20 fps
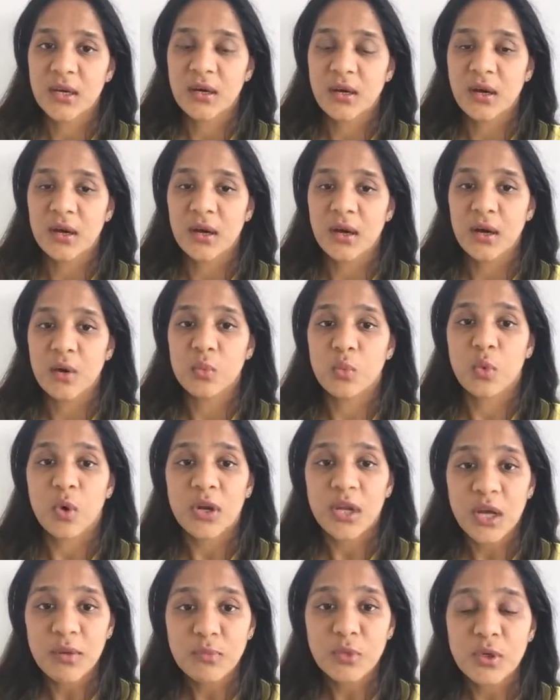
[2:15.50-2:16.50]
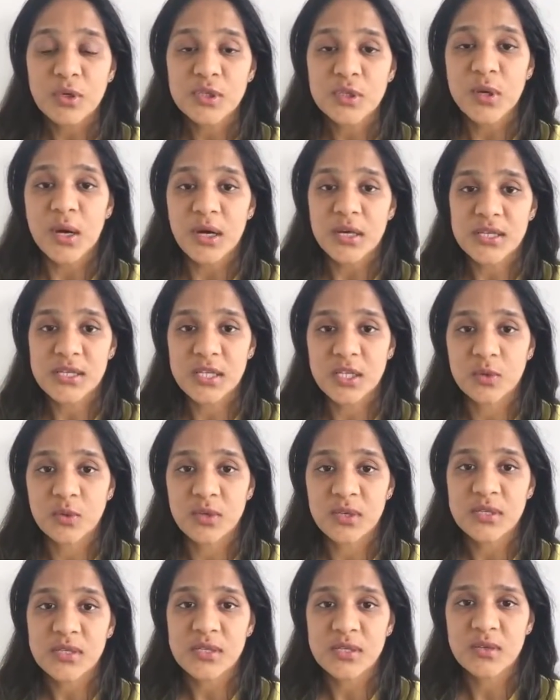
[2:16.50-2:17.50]
What I'm going to ask you
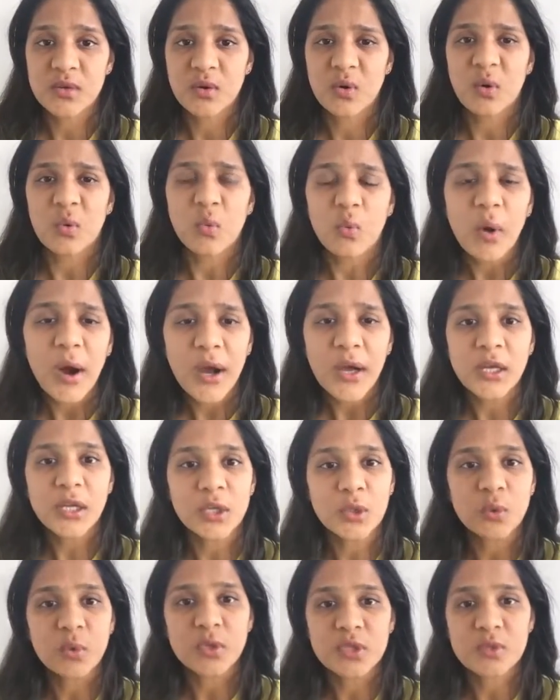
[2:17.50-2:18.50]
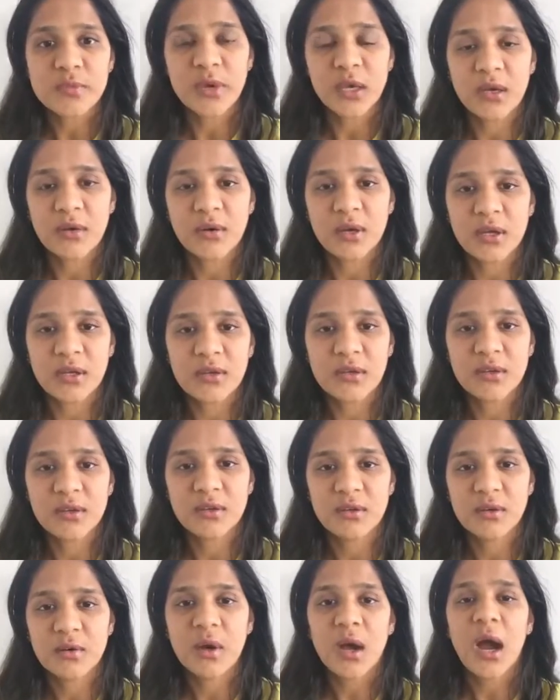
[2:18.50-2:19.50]
is, why do you want to migrate? You
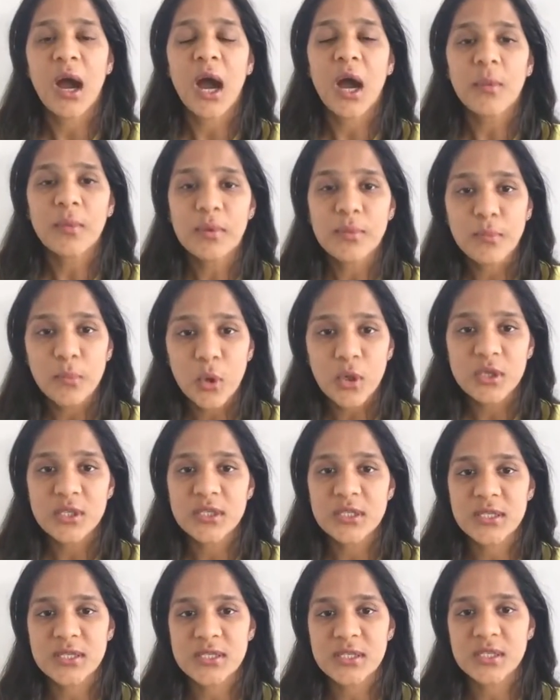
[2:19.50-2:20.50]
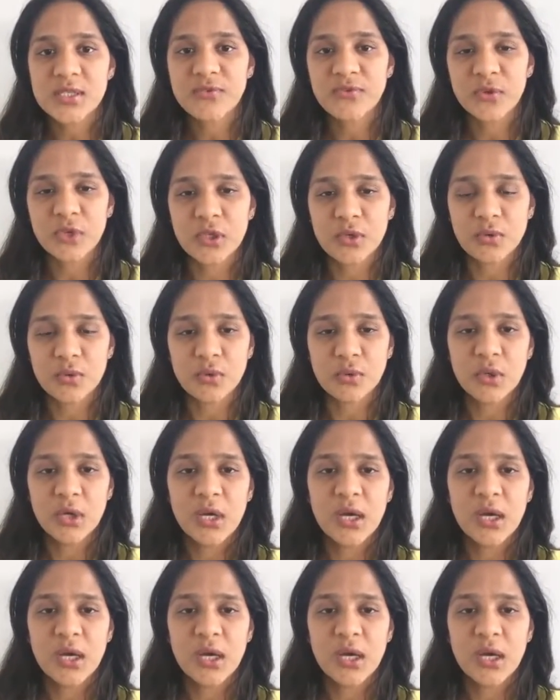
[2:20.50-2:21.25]
know, how important is it for you?